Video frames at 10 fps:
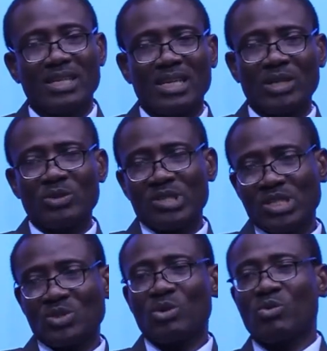And you see
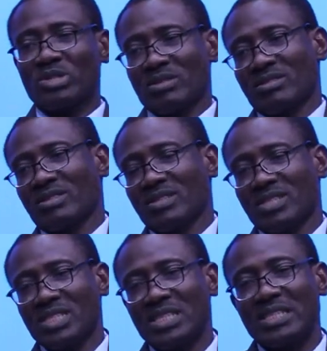someone
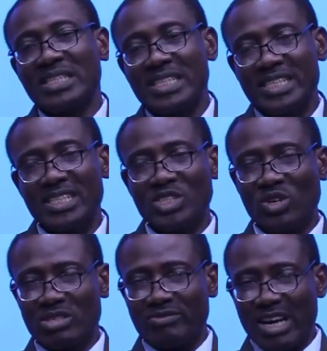needing
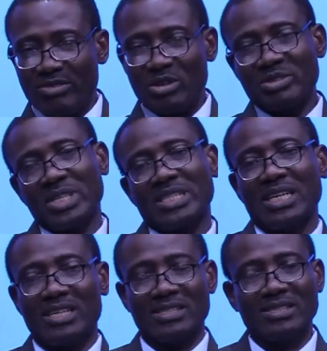just 500
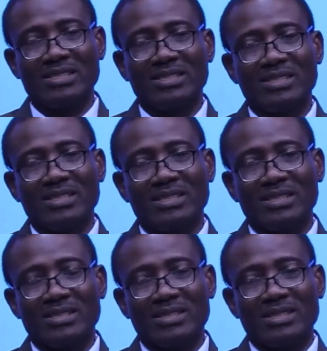naira
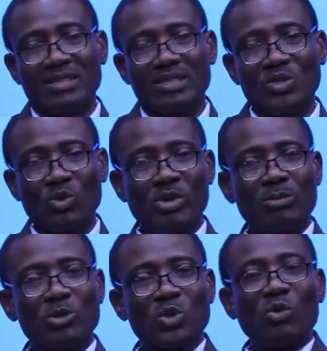to be
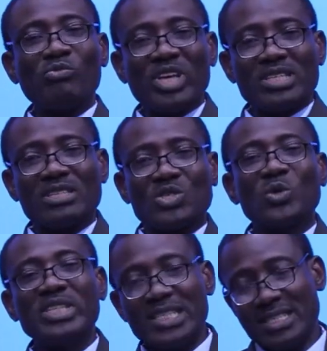able to meet his
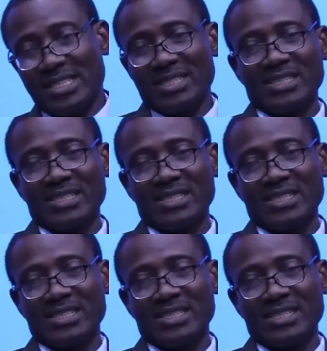own need.